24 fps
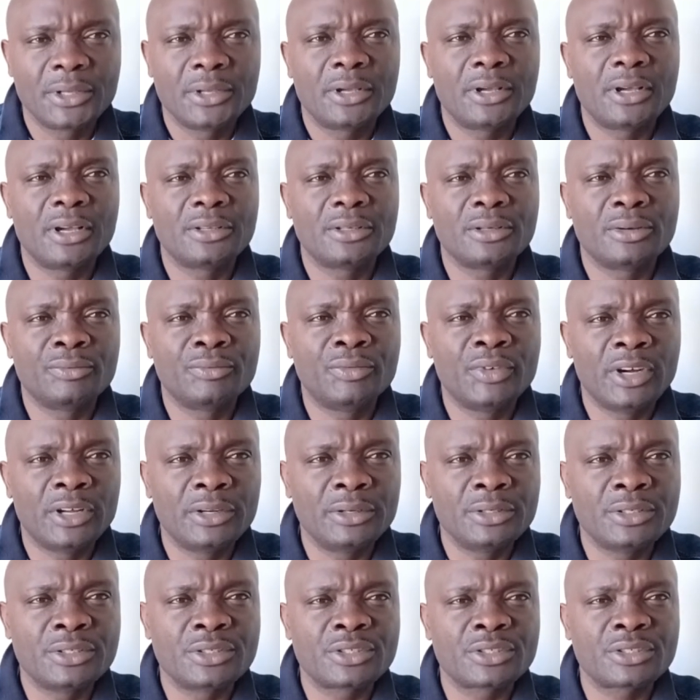And your value
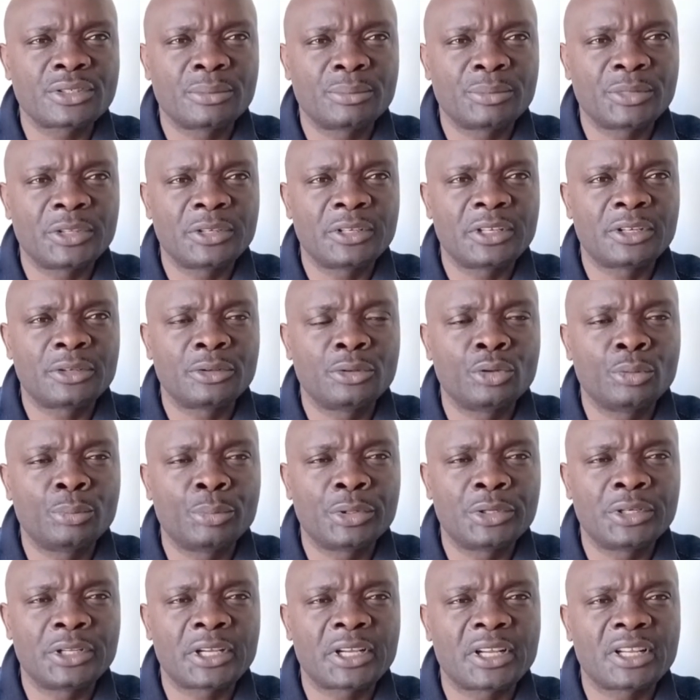is something that
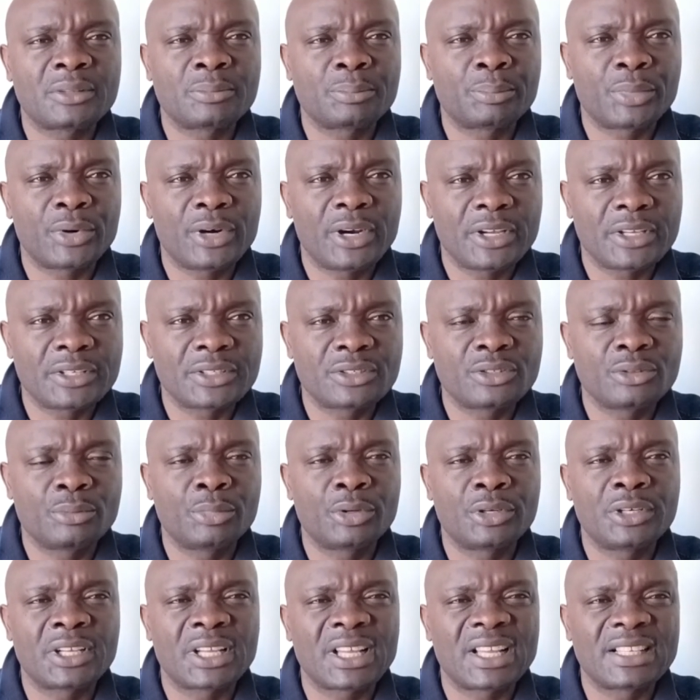nobody can price,
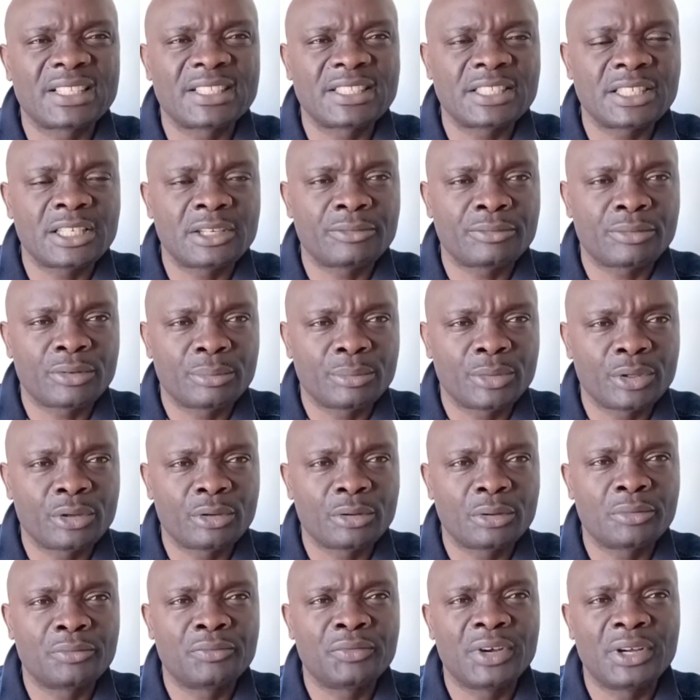nobody can take from you, because
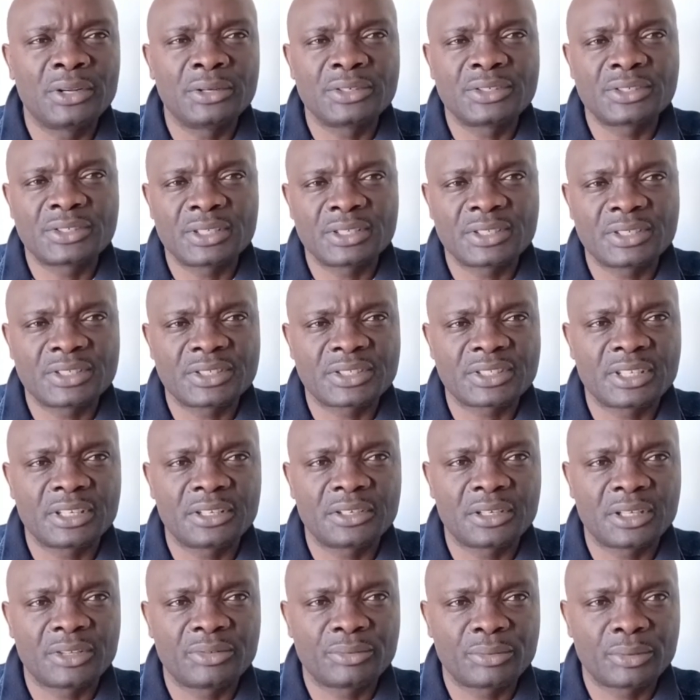your value set a
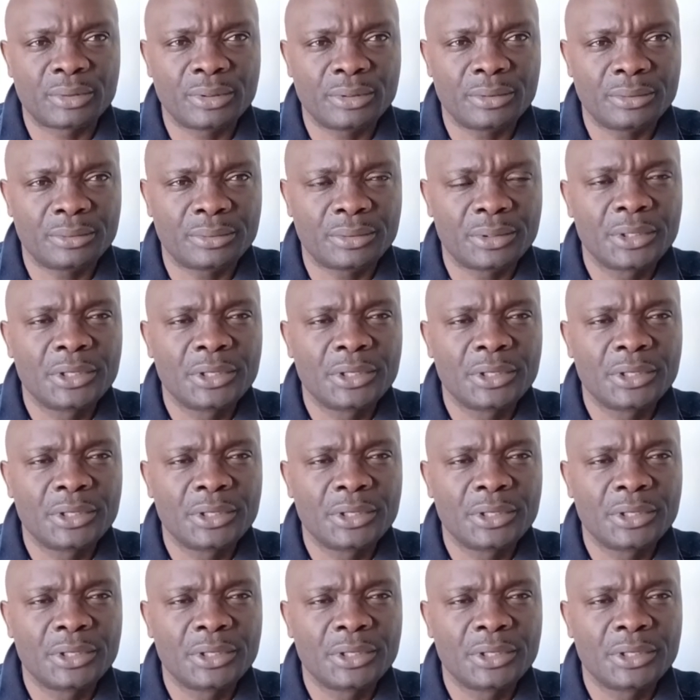standard for you.